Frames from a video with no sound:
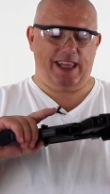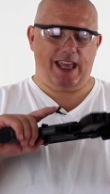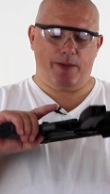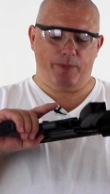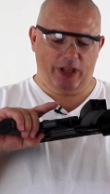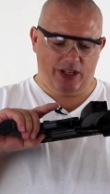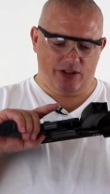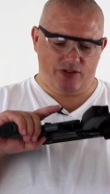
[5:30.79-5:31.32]
The
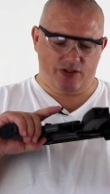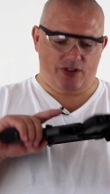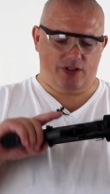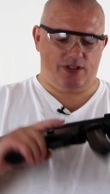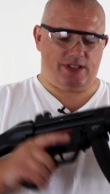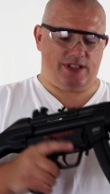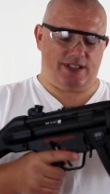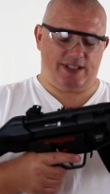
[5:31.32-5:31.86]
Ambi
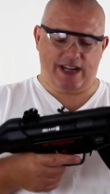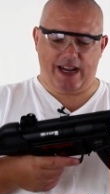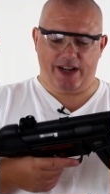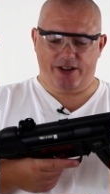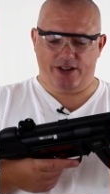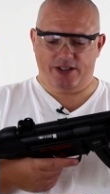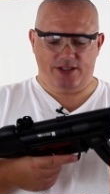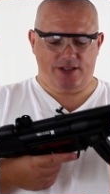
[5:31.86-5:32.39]
controls are
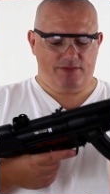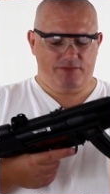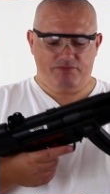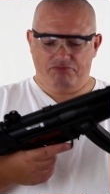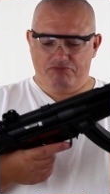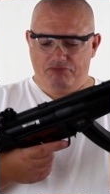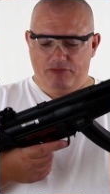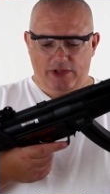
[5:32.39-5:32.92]
standard.
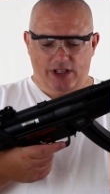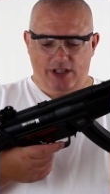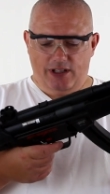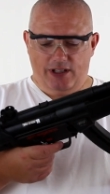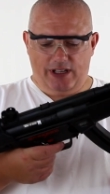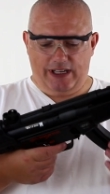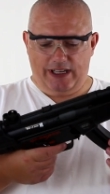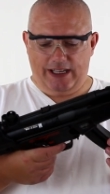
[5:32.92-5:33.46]

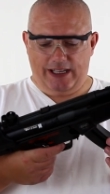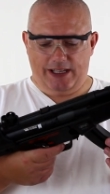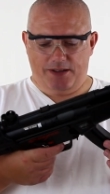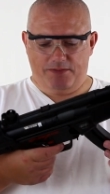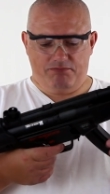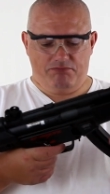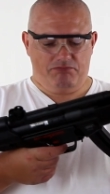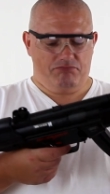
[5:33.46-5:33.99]

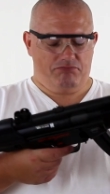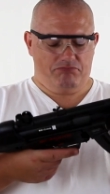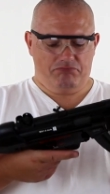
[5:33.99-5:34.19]
Um,